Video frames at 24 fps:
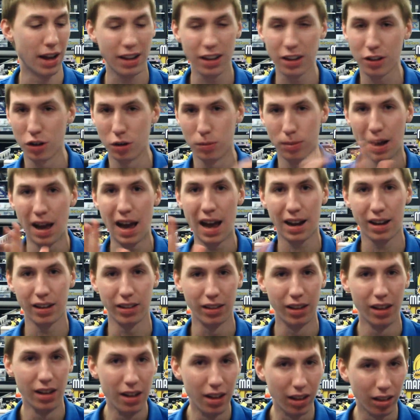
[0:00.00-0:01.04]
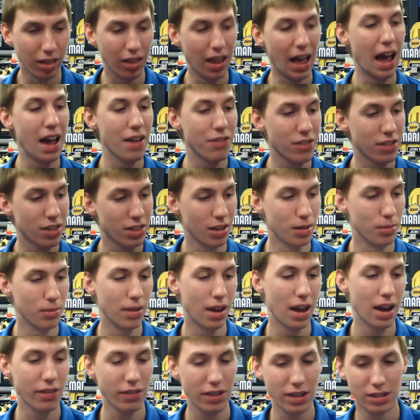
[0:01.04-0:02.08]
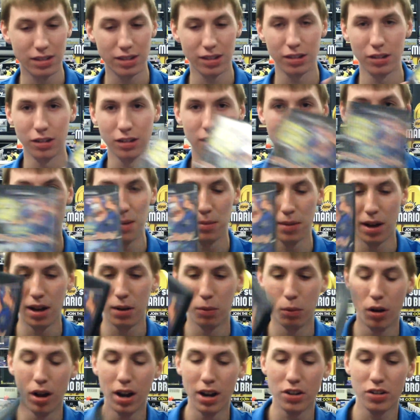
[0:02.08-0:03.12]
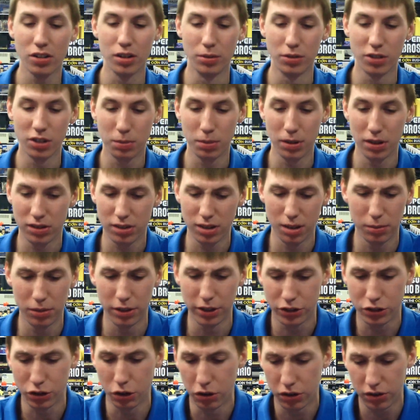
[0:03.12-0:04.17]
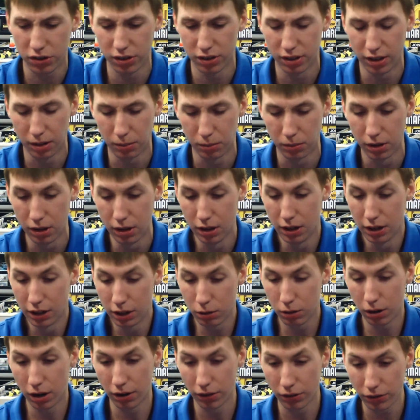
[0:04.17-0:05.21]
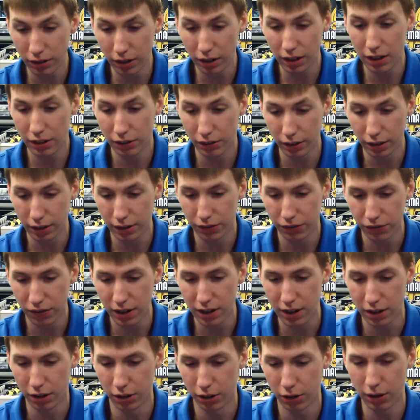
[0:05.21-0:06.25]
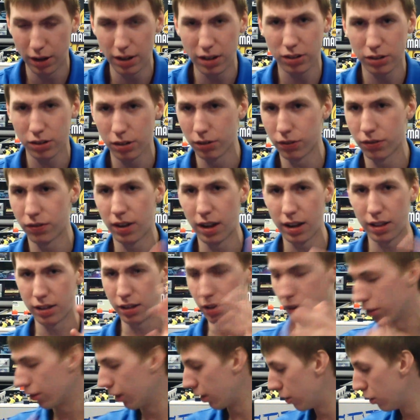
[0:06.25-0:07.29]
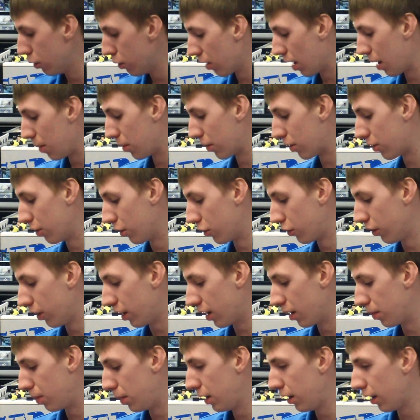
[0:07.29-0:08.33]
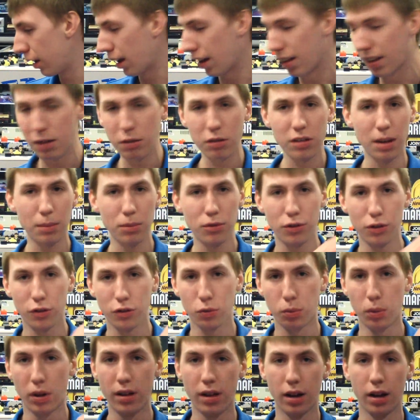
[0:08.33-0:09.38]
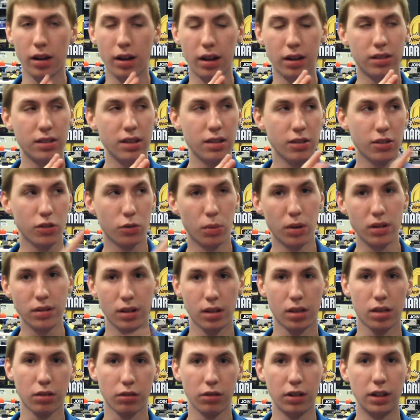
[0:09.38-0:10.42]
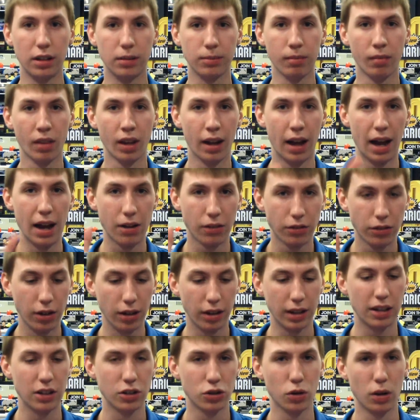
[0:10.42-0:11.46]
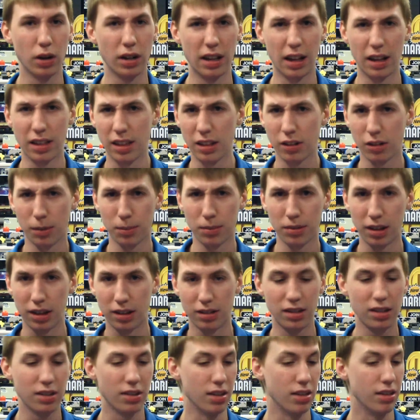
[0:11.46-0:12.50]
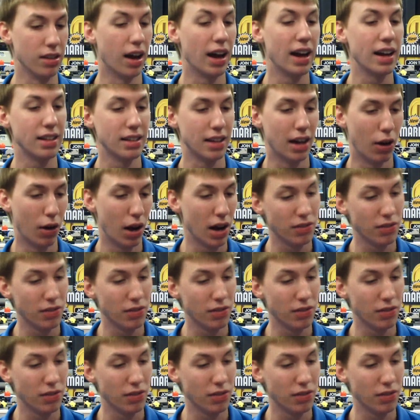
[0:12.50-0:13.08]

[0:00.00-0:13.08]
I could go back and laugh at them every single time I watch them, just because some of the jokes in them, are really funny. Although I just don't find, the newer episodes really appealing. I think it was seasons 1 to 3 I really enjoyed. And I think they're up to like season 9 now.